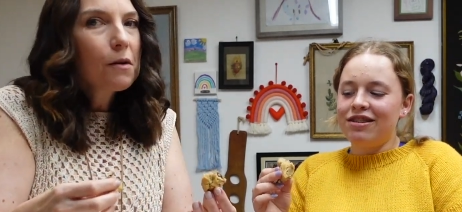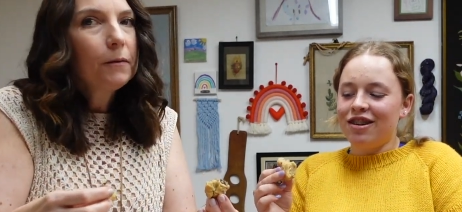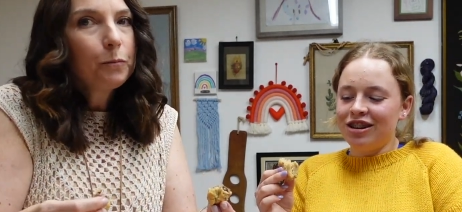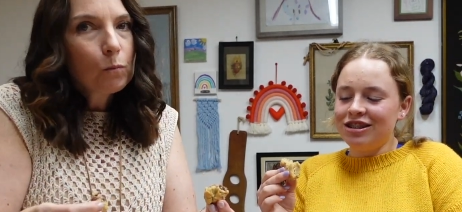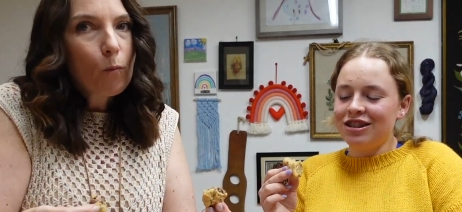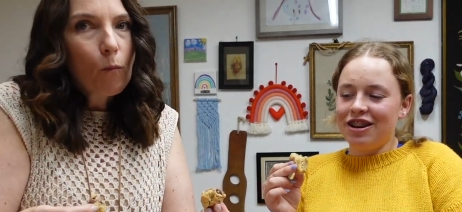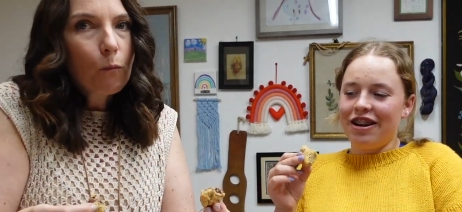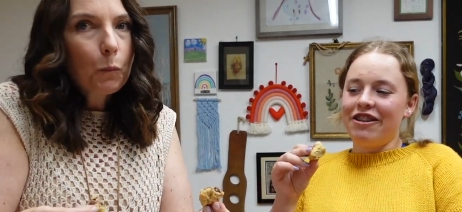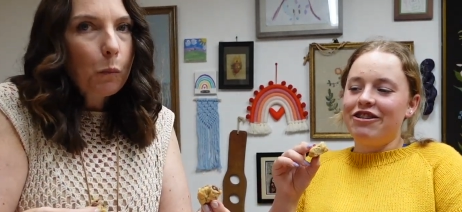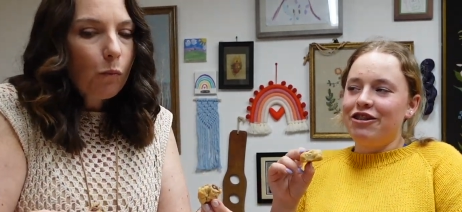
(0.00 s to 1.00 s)
Speaker 1: not as
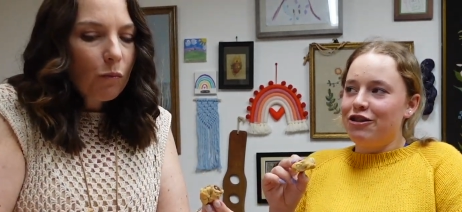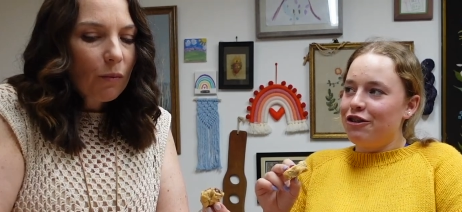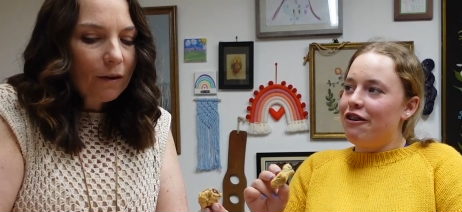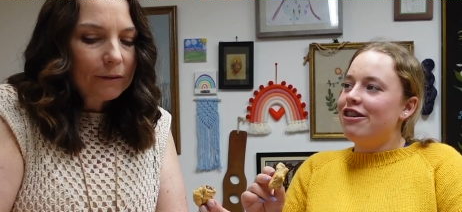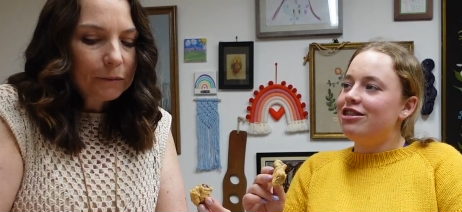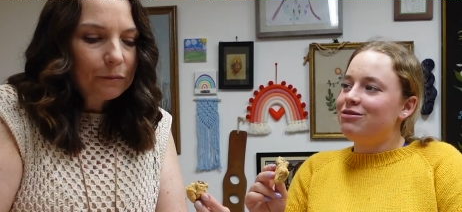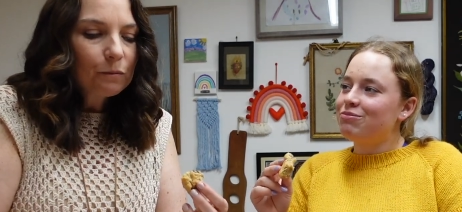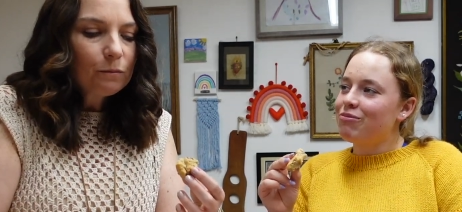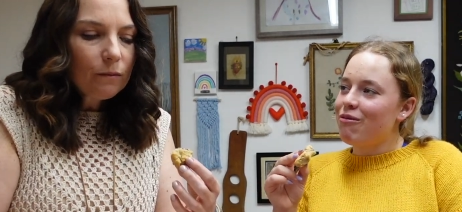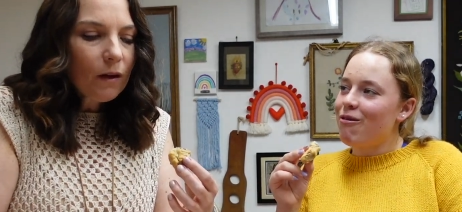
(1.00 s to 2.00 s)
good as usual.
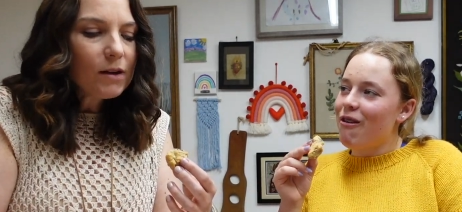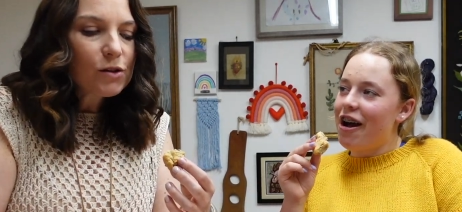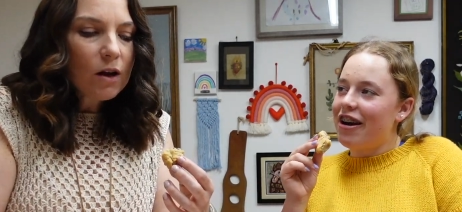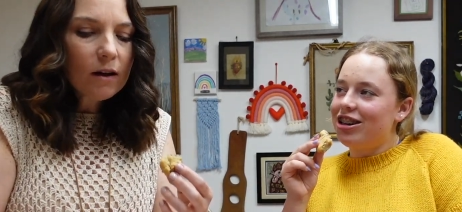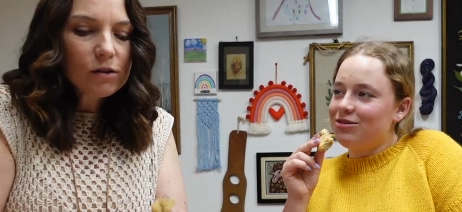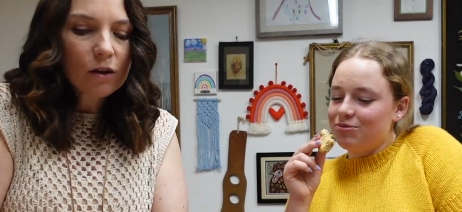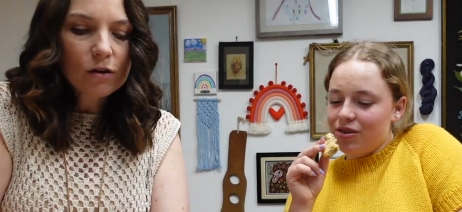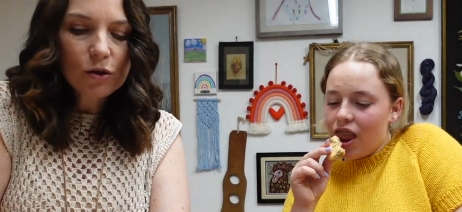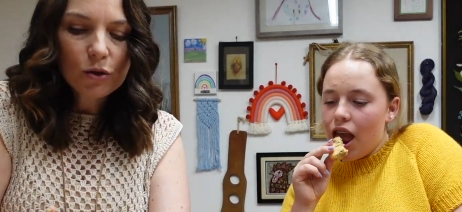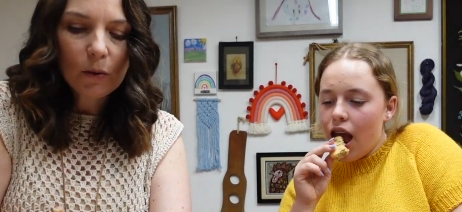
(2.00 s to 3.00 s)
Speaker 2: It's not as good
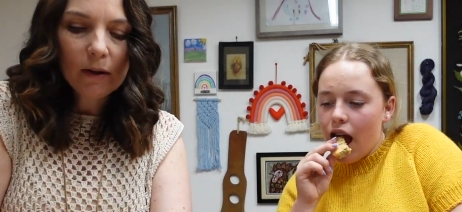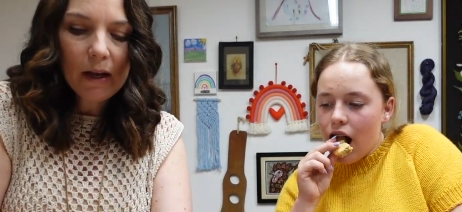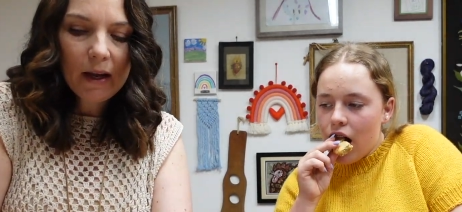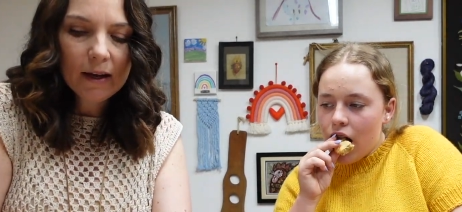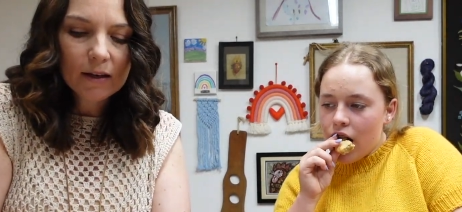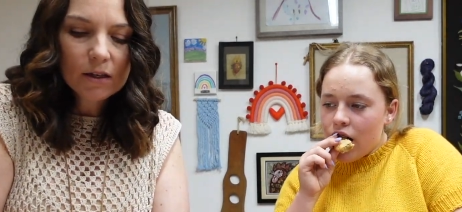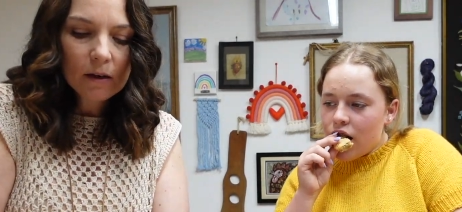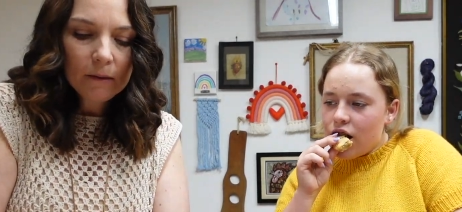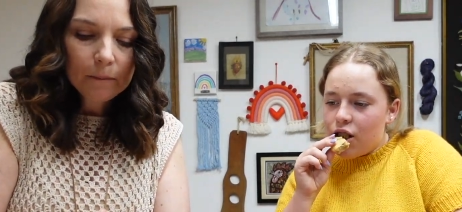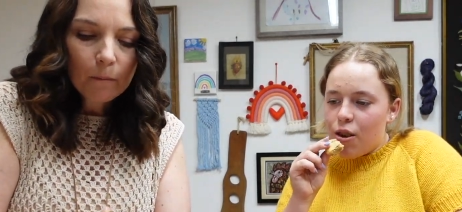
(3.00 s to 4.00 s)
as usual, and
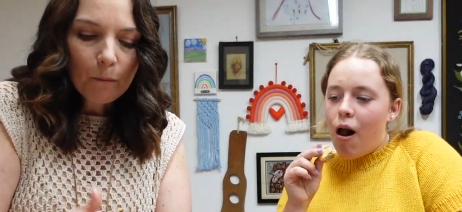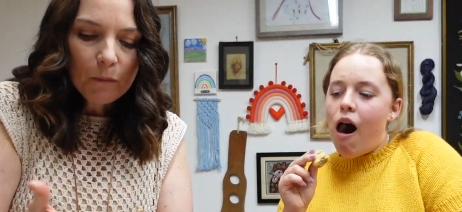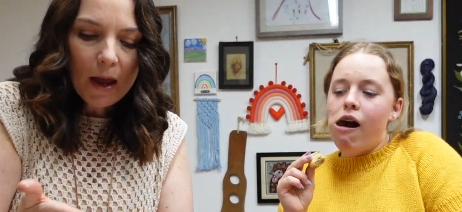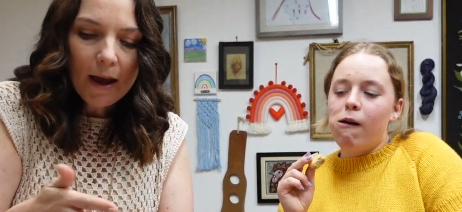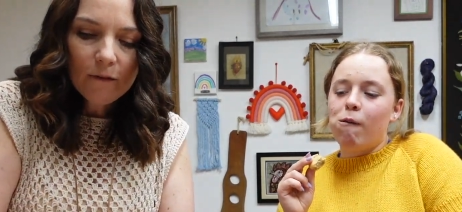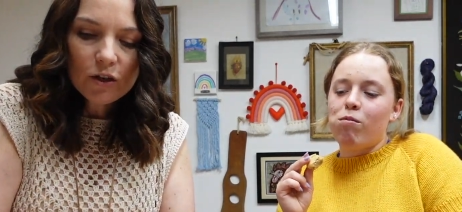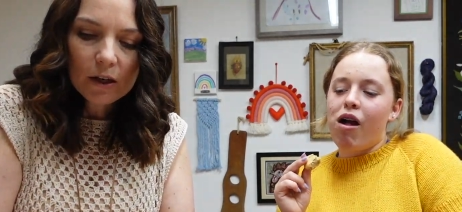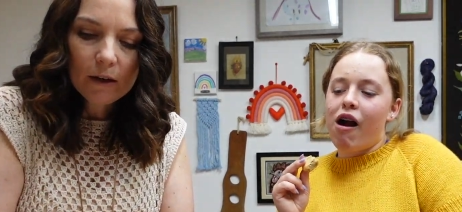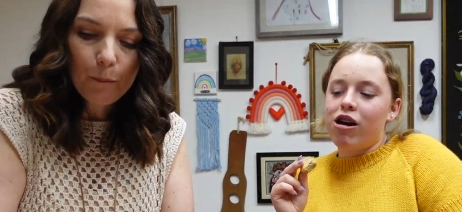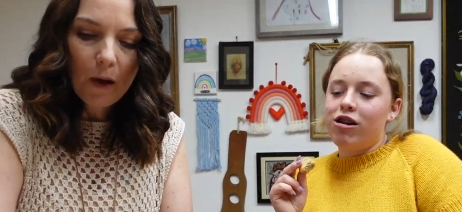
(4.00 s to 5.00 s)

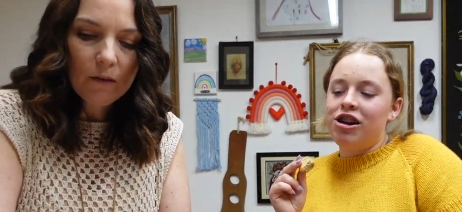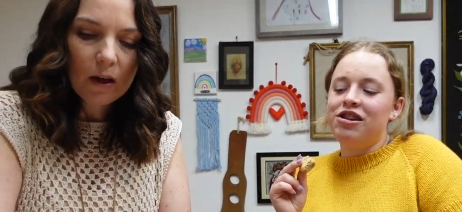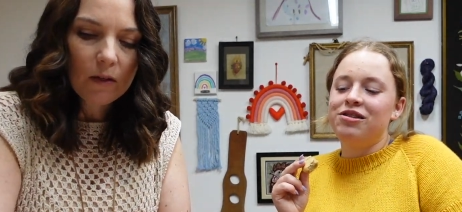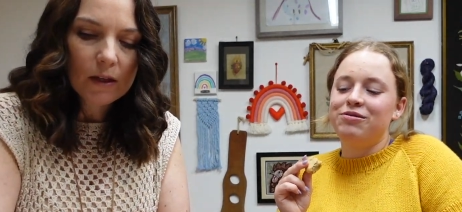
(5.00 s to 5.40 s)
after having